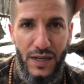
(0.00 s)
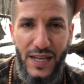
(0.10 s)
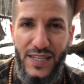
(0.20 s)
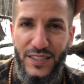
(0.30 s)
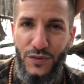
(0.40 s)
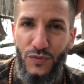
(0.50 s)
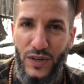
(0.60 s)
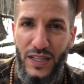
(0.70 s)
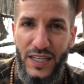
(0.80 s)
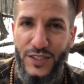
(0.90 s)
is it
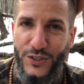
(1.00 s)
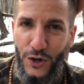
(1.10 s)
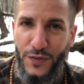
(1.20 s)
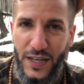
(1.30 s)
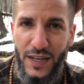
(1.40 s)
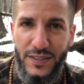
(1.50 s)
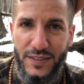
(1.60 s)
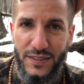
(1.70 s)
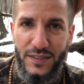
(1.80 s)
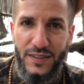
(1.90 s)
really serving
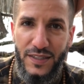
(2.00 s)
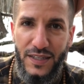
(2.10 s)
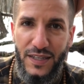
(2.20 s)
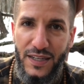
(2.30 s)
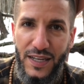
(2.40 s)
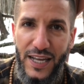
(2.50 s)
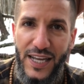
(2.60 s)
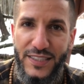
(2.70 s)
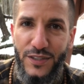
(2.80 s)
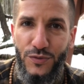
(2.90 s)
us?
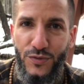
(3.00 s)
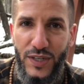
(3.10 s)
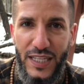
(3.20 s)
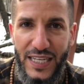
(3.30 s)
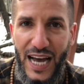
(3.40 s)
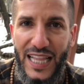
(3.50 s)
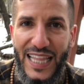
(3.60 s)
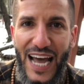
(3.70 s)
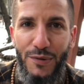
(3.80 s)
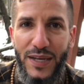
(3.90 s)
Is it really
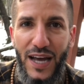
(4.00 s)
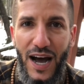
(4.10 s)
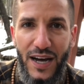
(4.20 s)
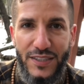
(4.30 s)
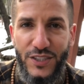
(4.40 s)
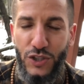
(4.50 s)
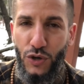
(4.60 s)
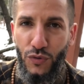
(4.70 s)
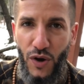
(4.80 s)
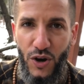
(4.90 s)
allowing us to
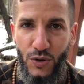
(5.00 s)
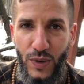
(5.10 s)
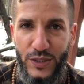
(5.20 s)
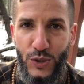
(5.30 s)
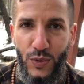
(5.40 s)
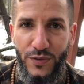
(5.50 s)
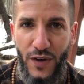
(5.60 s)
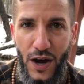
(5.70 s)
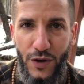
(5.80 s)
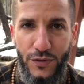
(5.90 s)
grow and to
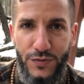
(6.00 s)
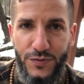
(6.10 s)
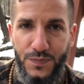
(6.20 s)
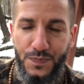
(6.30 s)
evolve?